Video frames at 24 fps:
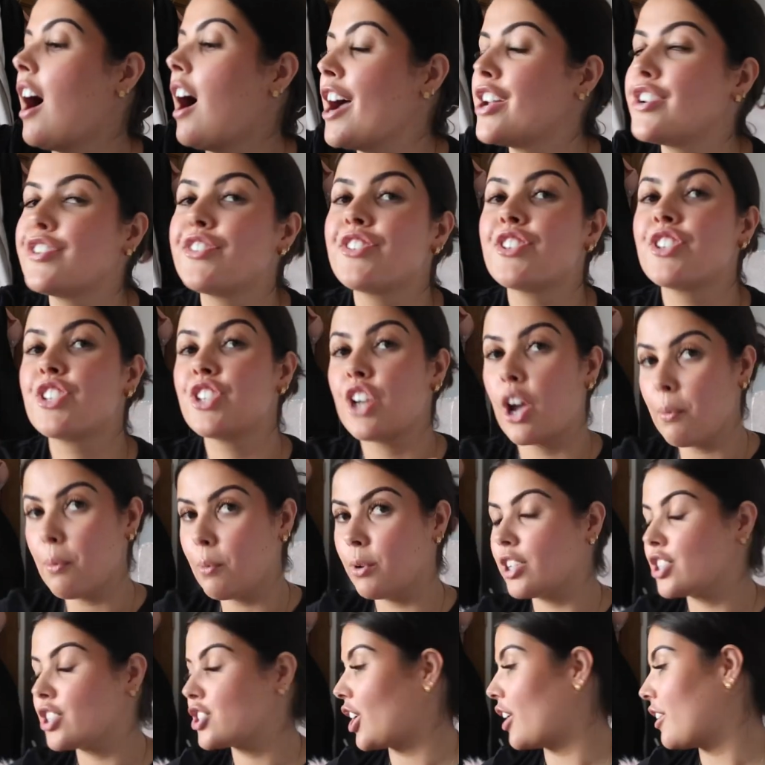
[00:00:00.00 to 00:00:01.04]
I don't
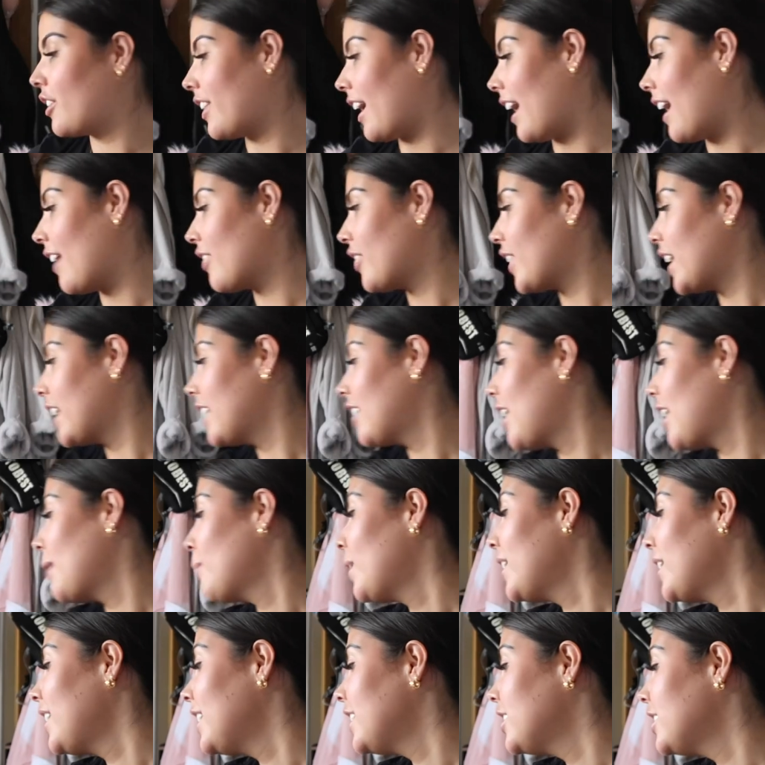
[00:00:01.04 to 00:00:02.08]
want to show that. Then I
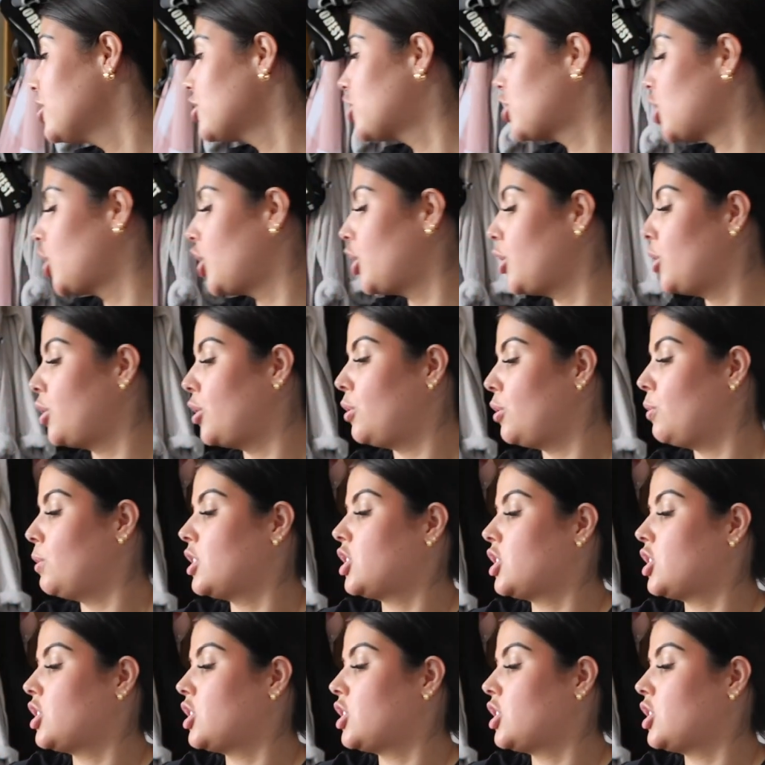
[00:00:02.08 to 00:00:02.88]
went into